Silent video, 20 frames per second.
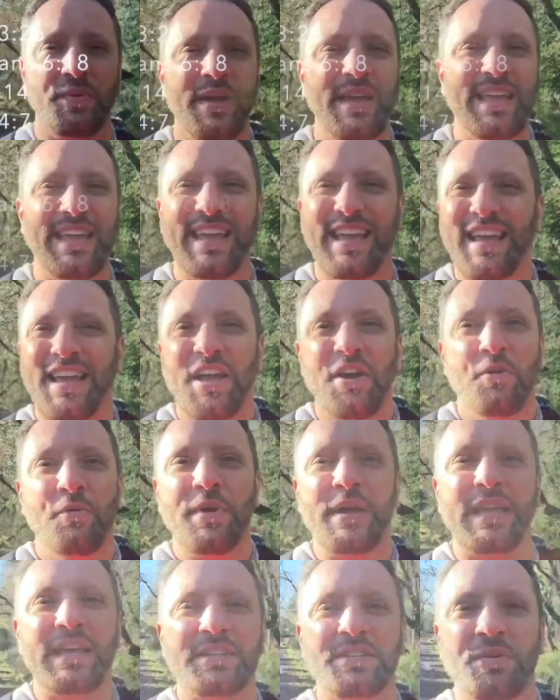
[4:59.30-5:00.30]
We, we
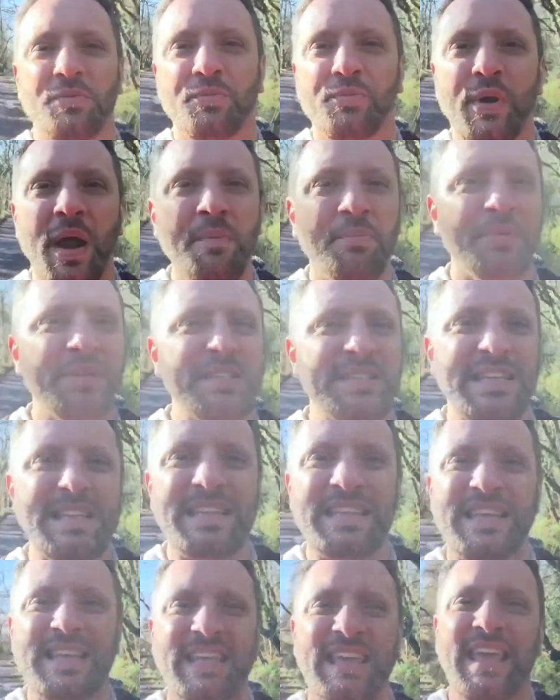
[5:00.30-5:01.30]
get to represent
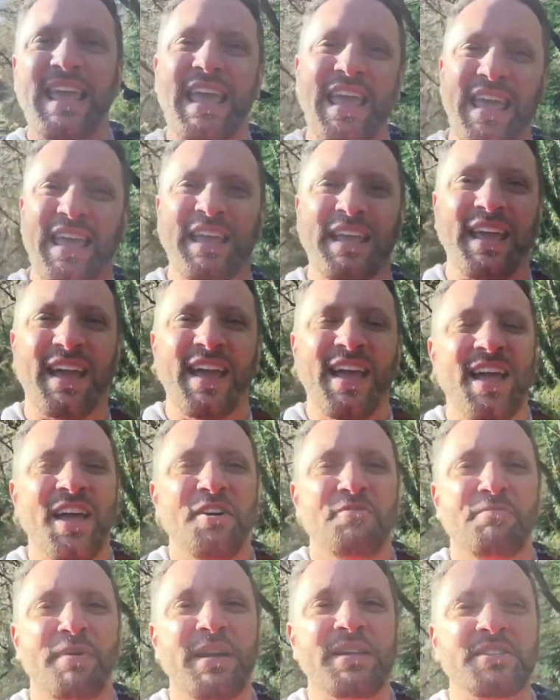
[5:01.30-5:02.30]
the King.
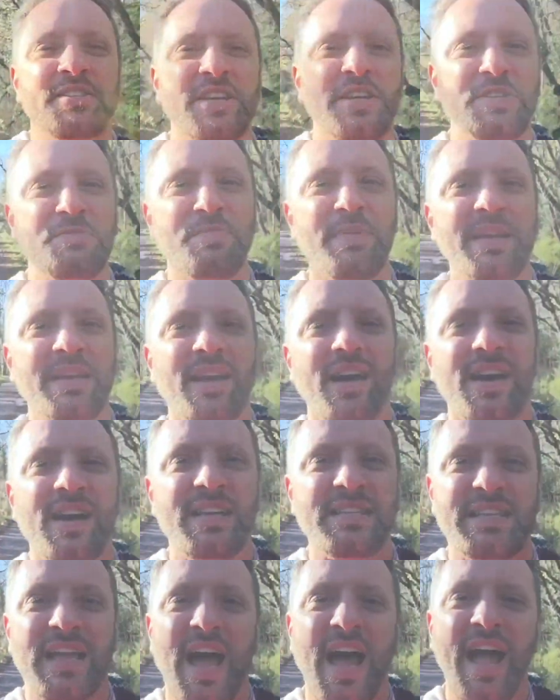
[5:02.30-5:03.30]
But just
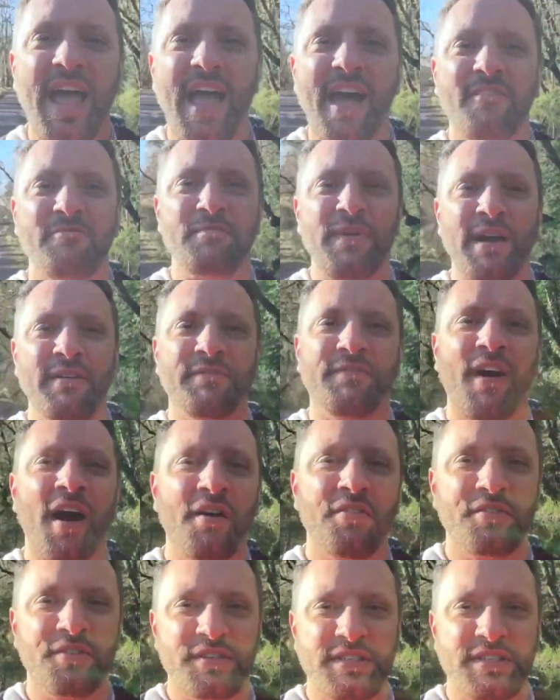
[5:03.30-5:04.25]
because I have my father's